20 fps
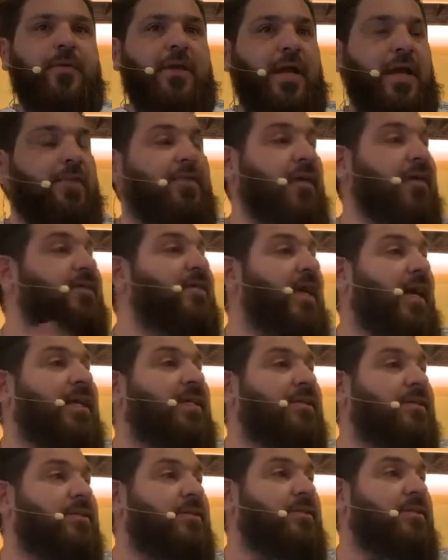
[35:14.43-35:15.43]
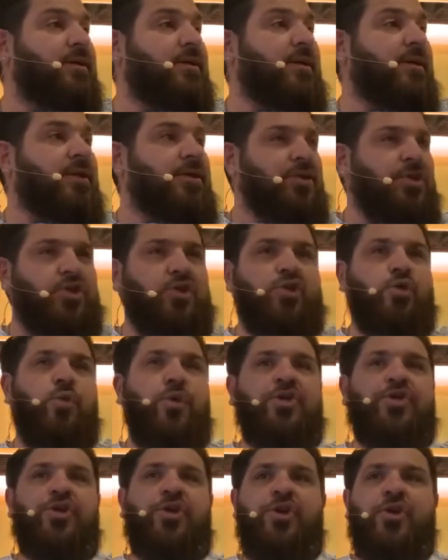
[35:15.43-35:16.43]
In this sense, to do
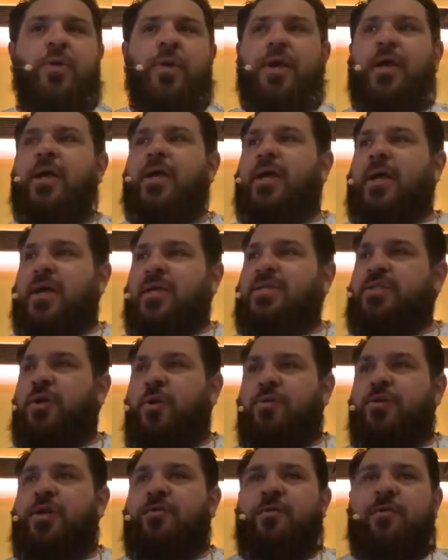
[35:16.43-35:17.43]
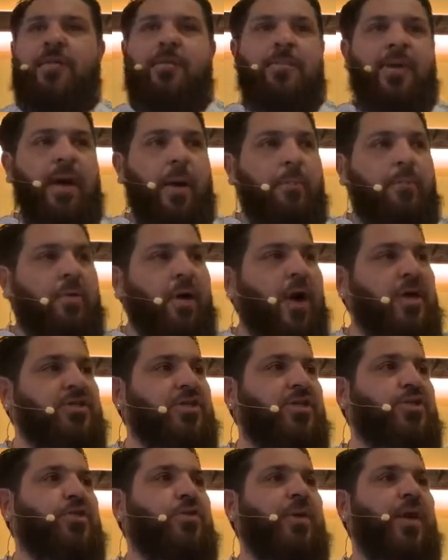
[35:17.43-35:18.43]
what you're doing is no different than being a
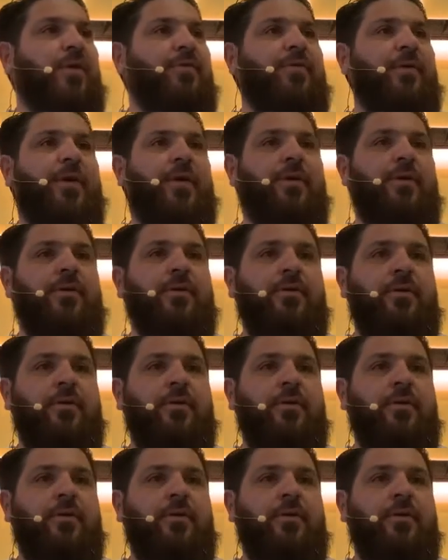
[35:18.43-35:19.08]
prostitute out there.